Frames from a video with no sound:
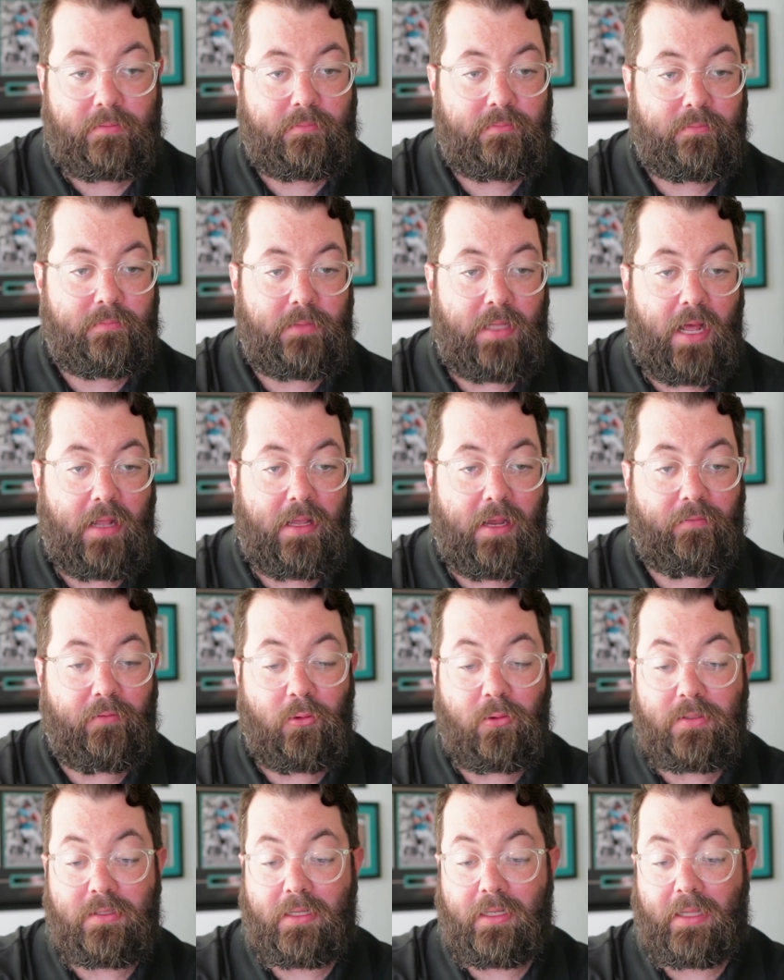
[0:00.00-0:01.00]
not
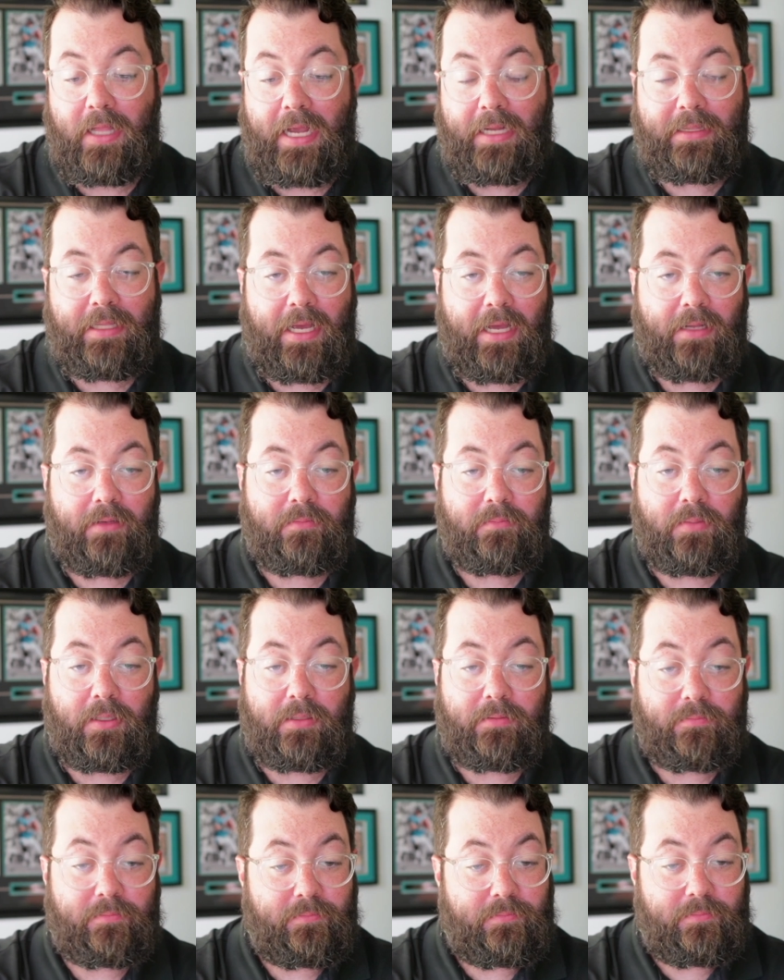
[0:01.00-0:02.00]
everyone's going to like that, but
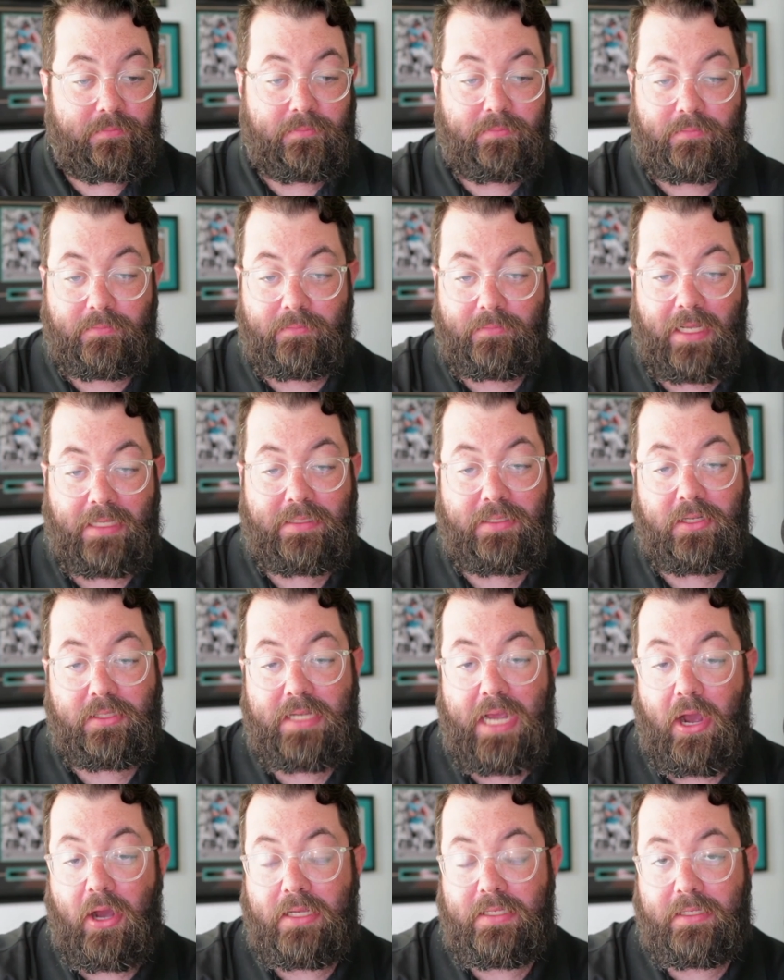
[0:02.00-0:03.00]
that's just
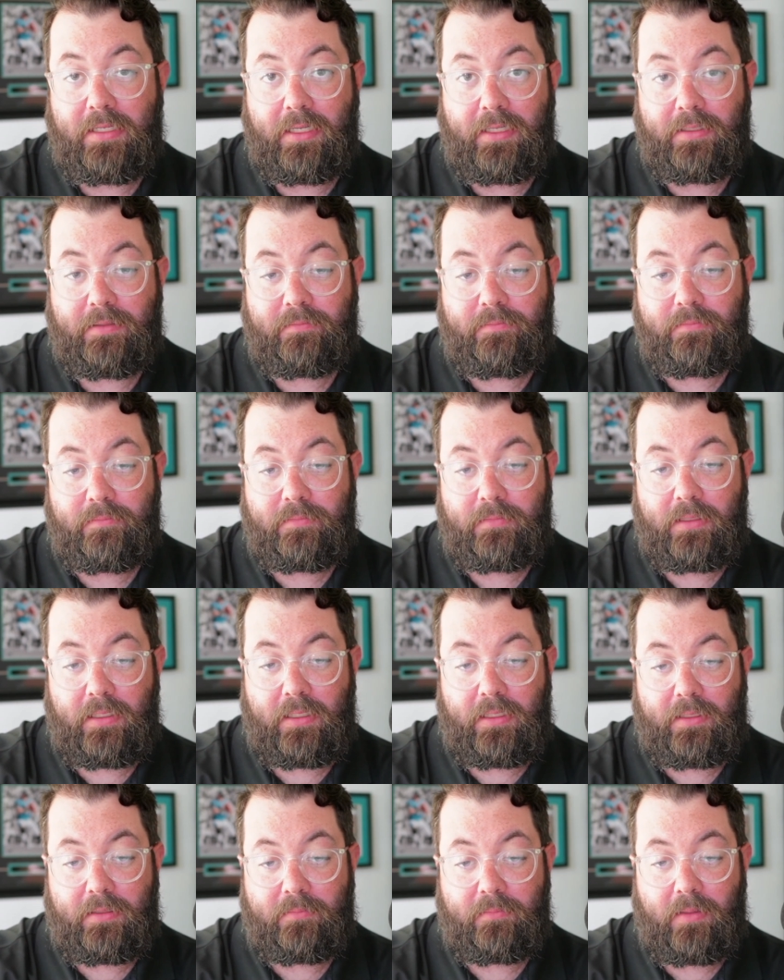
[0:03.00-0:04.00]
how I see it.
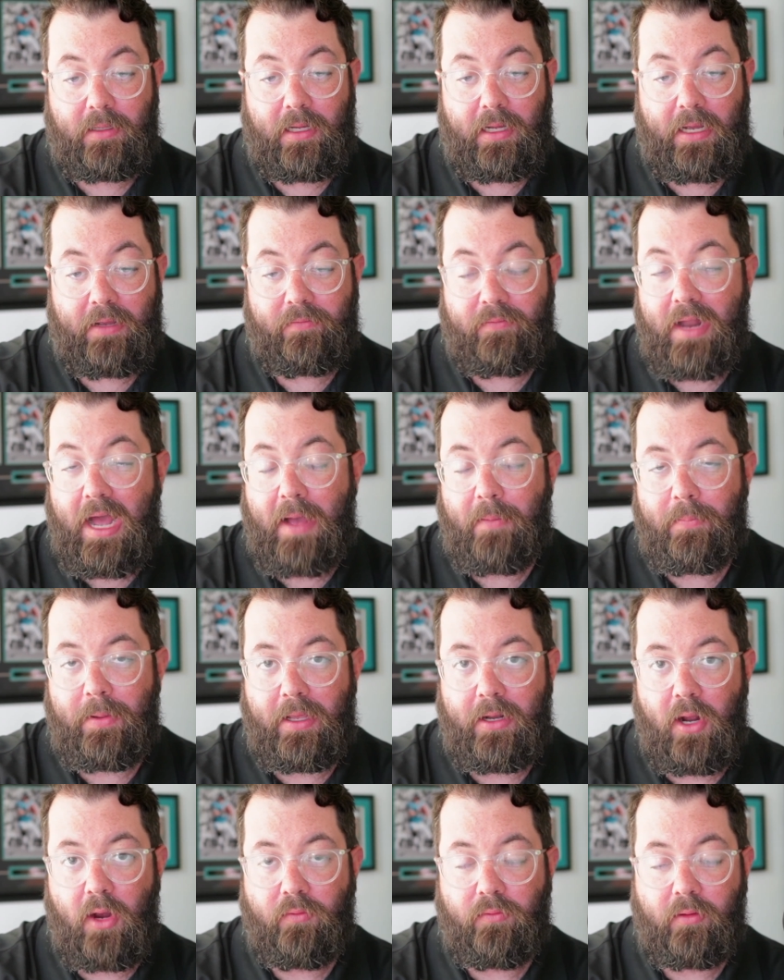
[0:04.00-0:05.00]
I've not been
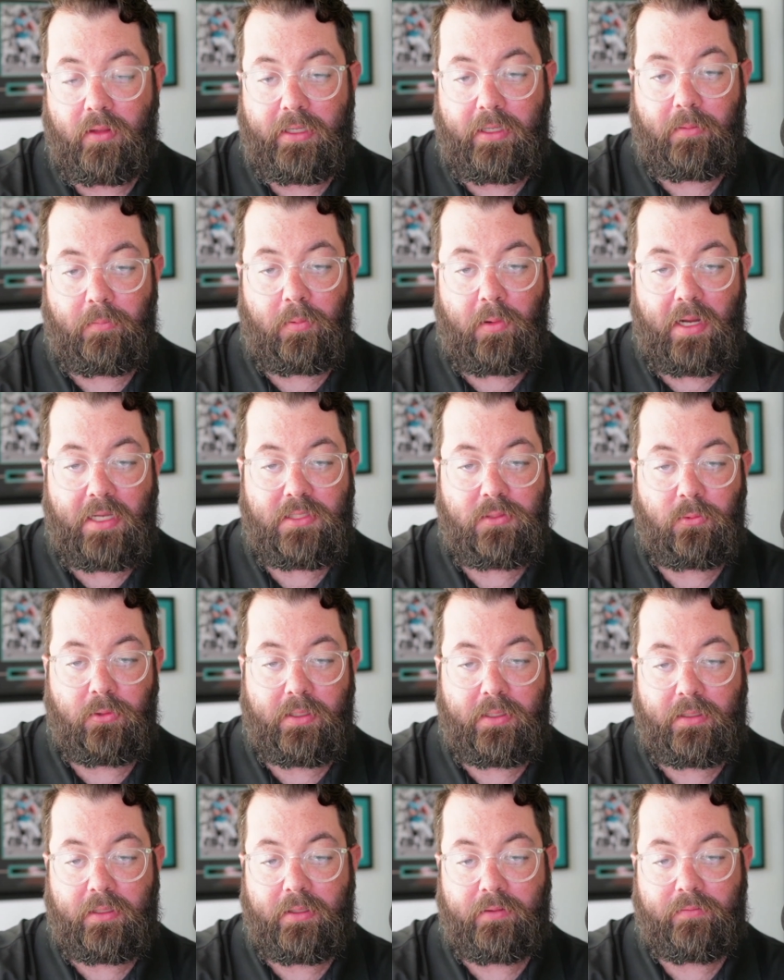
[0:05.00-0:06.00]
overly impressed with
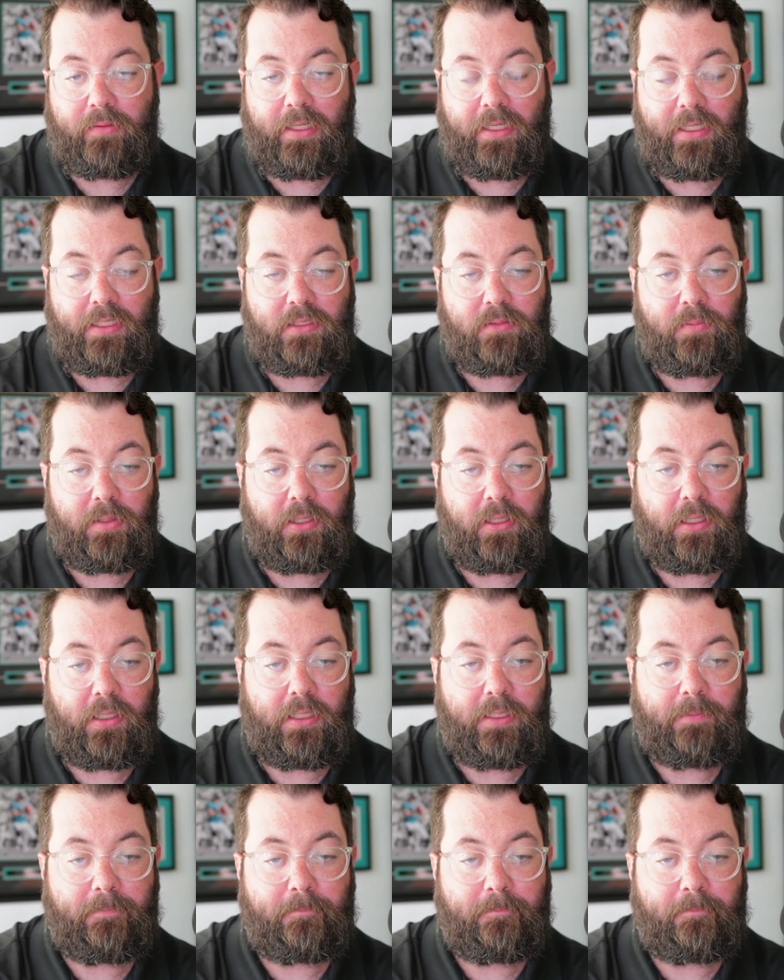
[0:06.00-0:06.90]
Cliff Kingsbury